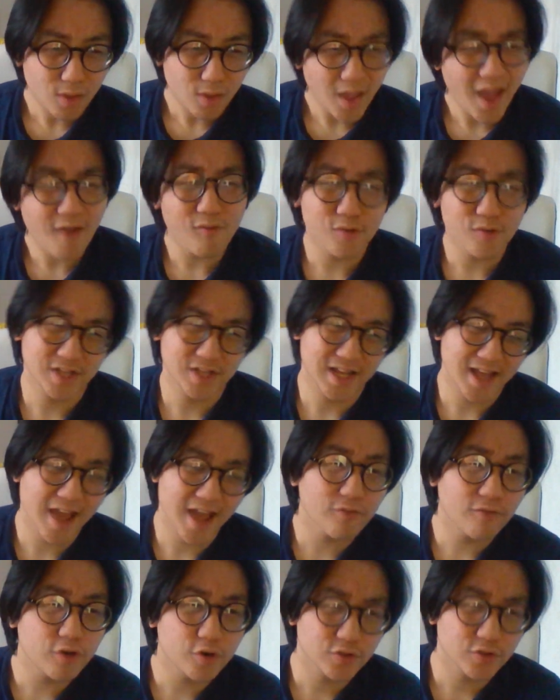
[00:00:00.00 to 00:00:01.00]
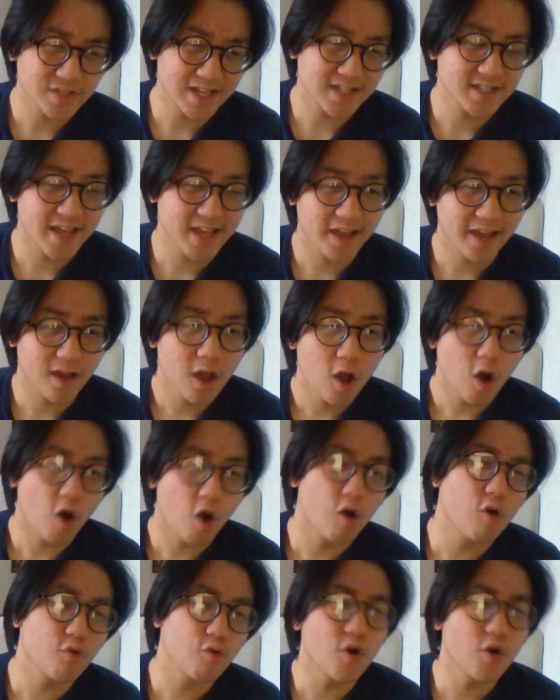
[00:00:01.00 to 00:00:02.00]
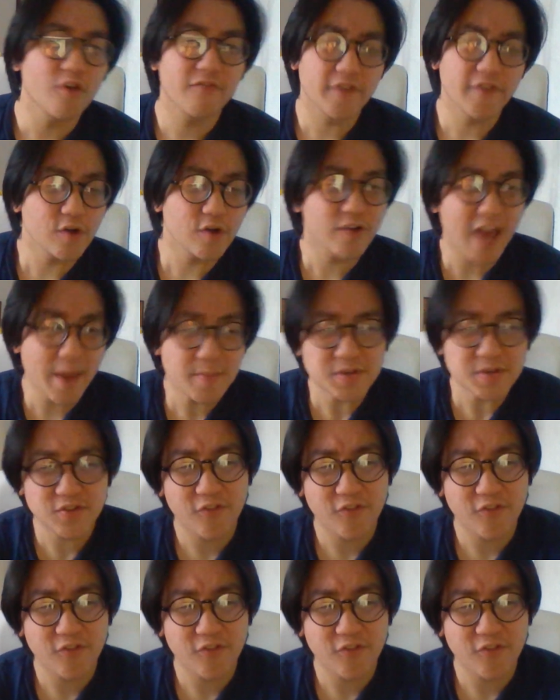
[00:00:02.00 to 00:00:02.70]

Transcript: Everyone knows that saying. Oh, no video game is